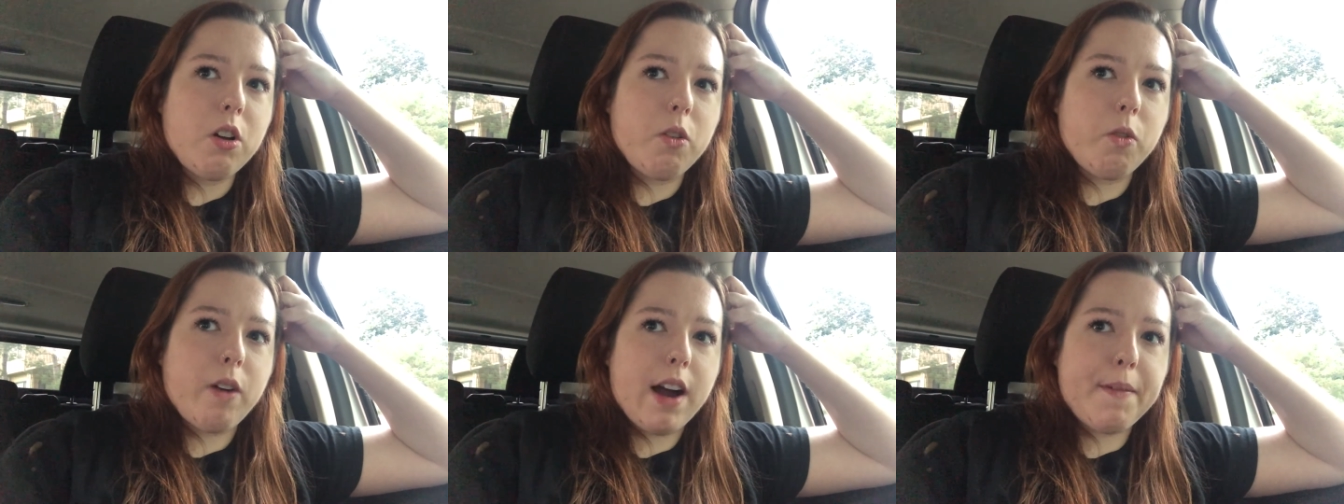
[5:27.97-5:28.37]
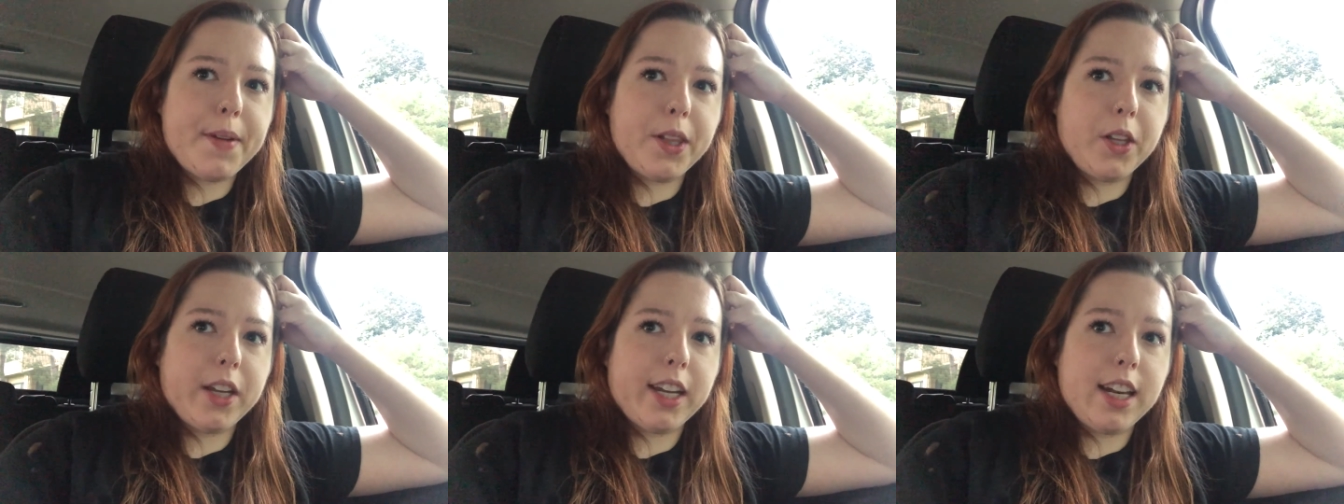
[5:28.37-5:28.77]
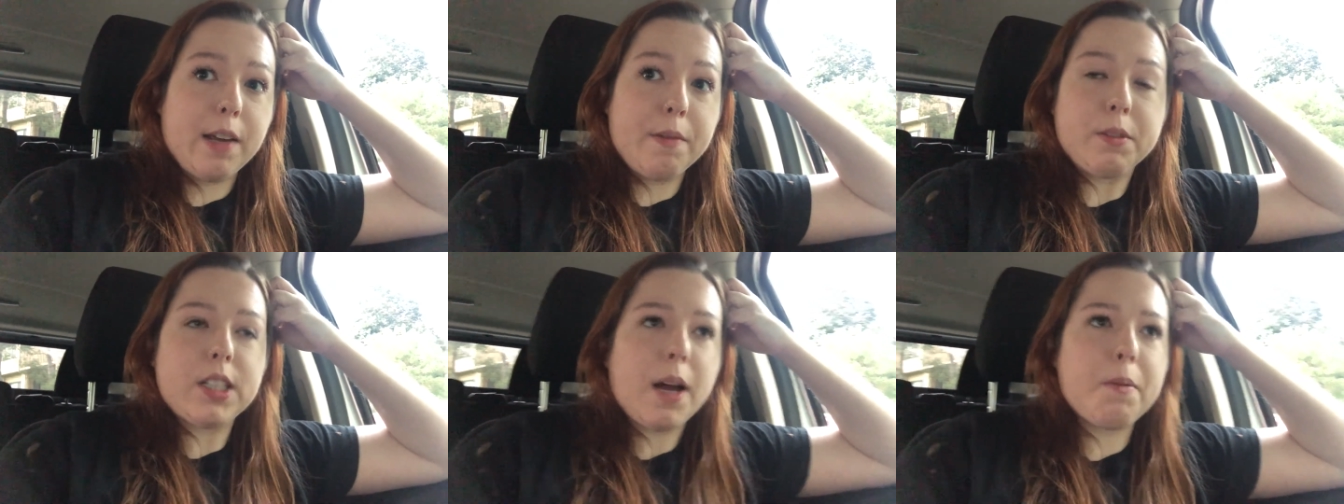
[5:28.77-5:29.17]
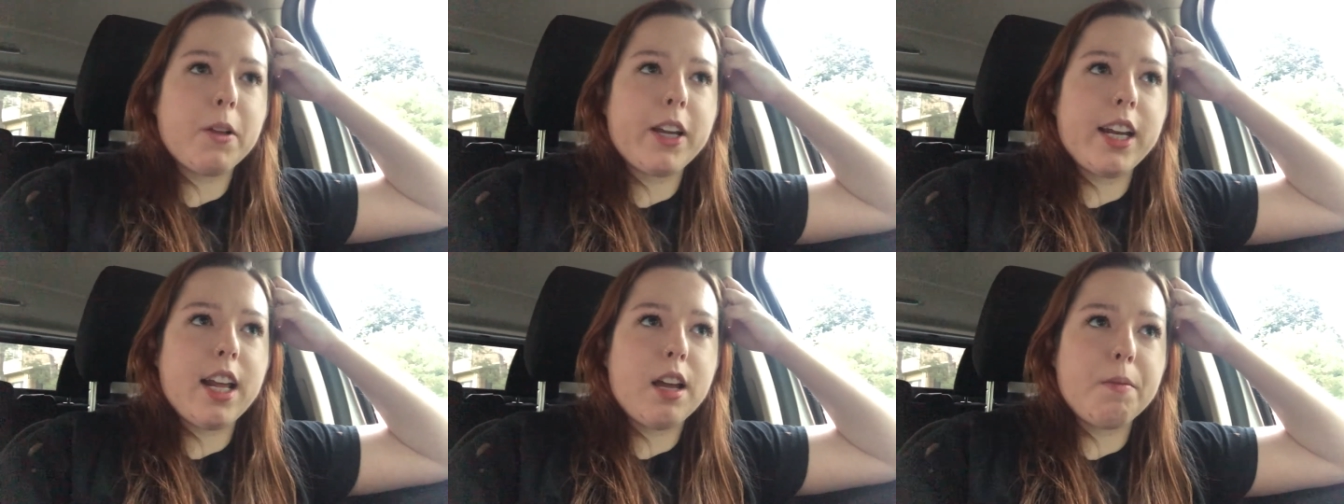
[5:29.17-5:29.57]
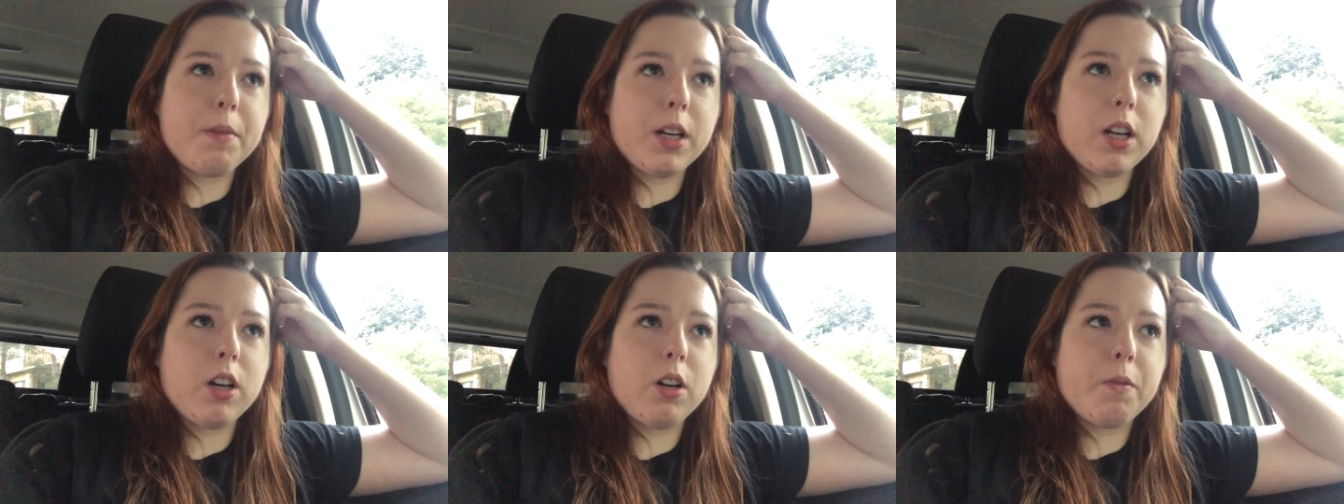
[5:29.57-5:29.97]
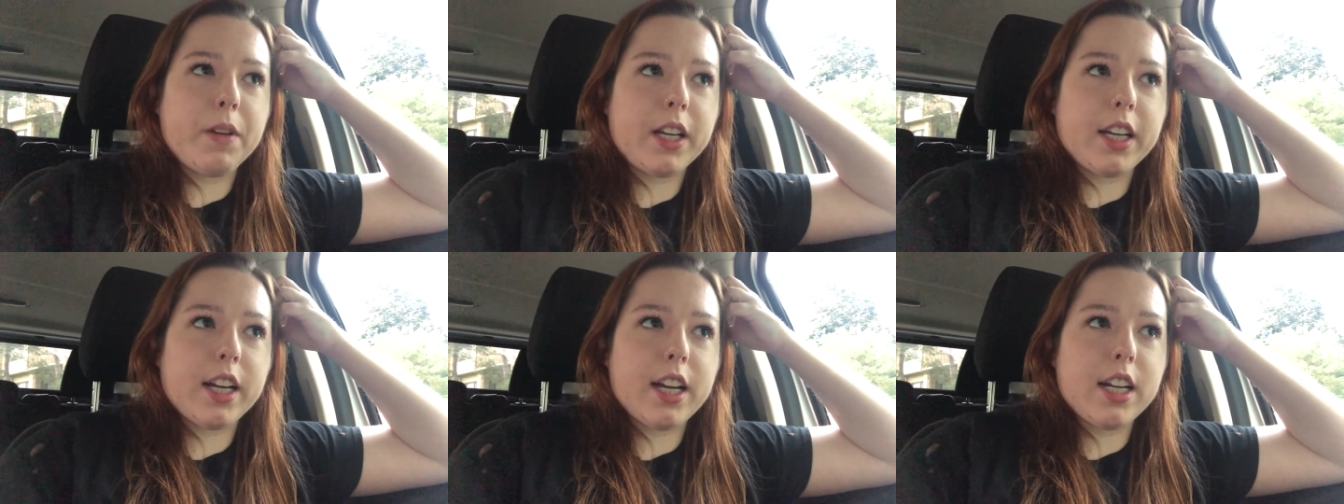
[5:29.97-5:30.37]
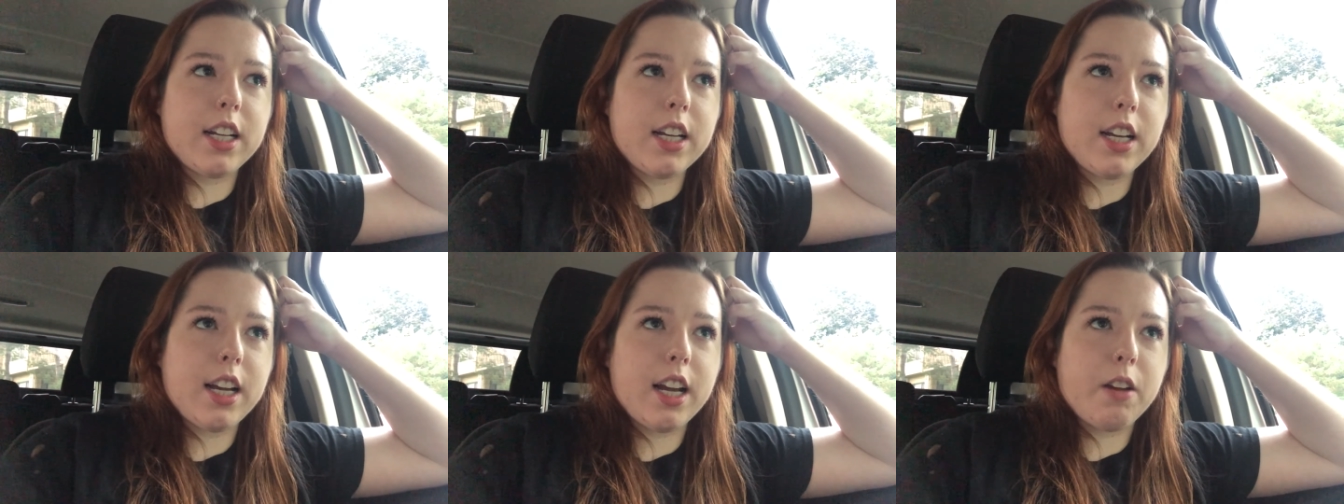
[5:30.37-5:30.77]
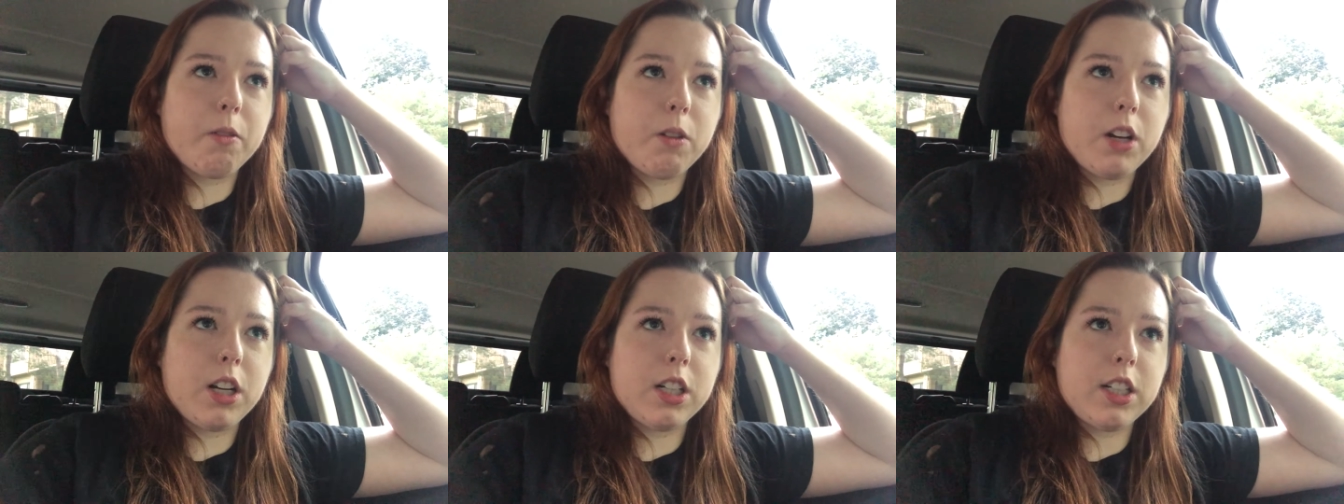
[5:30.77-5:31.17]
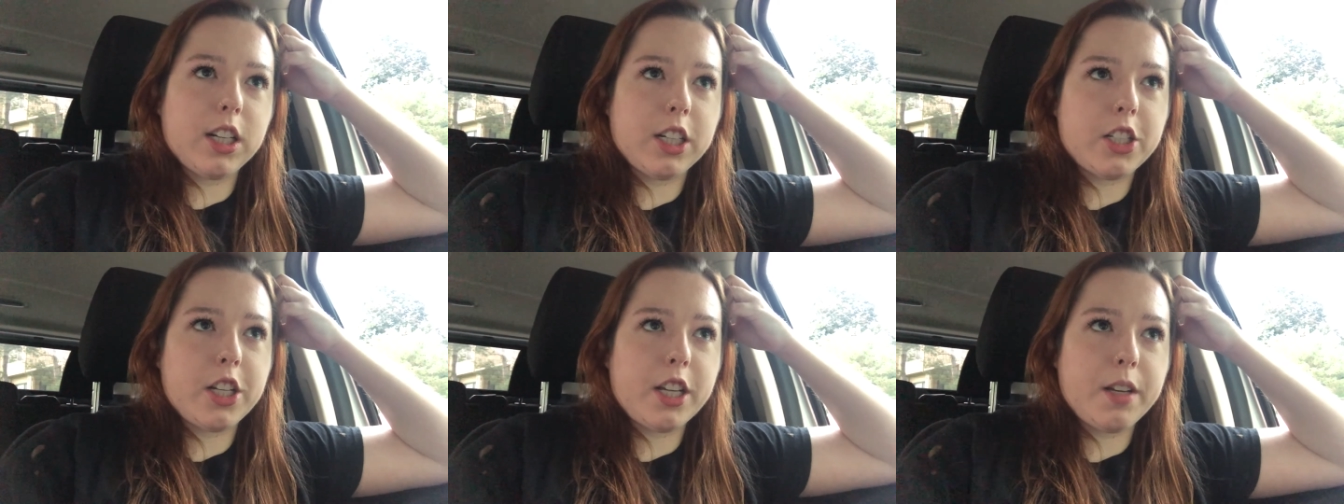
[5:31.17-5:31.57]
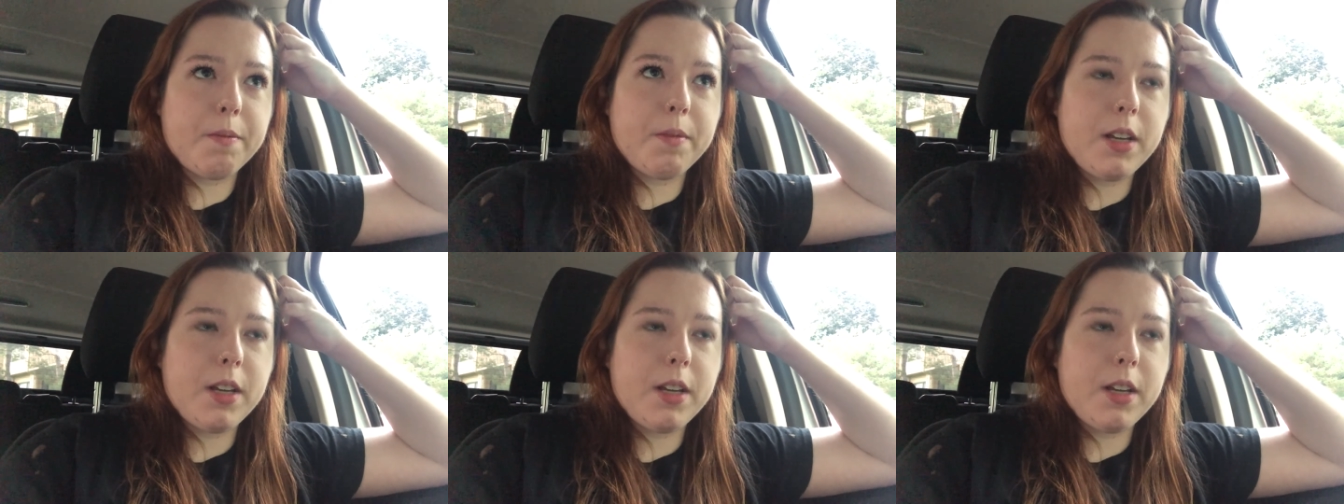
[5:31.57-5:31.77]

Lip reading: why am I looking at him? Stop looking at him. But oh my god, I want to touch him.